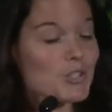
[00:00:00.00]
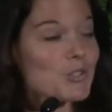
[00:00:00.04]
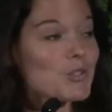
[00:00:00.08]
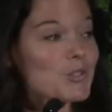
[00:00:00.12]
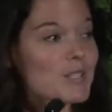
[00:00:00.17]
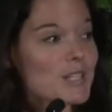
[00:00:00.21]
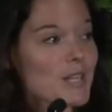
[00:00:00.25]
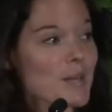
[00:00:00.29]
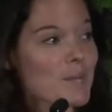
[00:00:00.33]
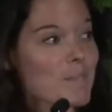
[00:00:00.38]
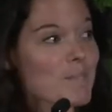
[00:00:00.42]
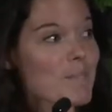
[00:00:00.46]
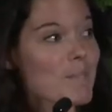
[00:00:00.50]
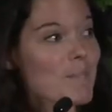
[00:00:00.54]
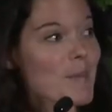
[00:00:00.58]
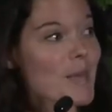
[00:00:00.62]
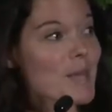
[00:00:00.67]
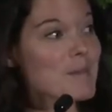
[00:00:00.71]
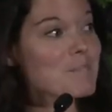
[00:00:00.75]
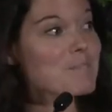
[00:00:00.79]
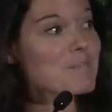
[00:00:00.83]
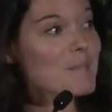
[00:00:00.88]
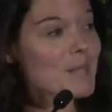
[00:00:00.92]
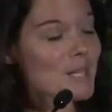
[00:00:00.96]
She was
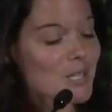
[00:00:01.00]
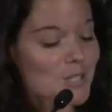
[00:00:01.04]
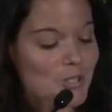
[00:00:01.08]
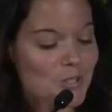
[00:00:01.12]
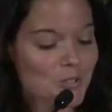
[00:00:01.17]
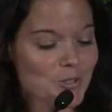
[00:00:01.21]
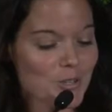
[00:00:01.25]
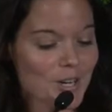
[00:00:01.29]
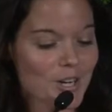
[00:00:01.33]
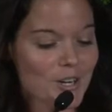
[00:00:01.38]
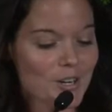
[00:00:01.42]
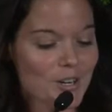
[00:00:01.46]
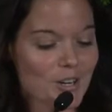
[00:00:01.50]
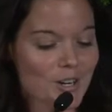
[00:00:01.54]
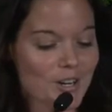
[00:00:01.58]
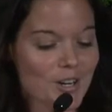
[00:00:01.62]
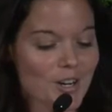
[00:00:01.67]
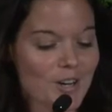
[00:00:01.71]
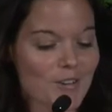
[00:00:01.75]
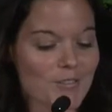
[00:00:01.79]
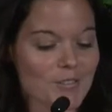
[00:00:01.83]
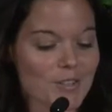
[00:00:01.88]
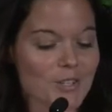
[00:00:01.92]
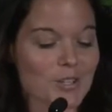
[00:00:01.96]
an
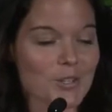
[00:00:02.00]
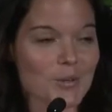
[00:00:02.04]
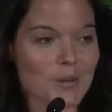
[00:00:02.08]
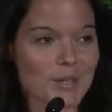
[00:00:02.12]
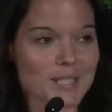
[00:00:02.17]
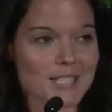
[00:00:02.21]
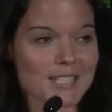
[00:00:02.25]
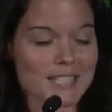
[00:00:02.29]
administrator of the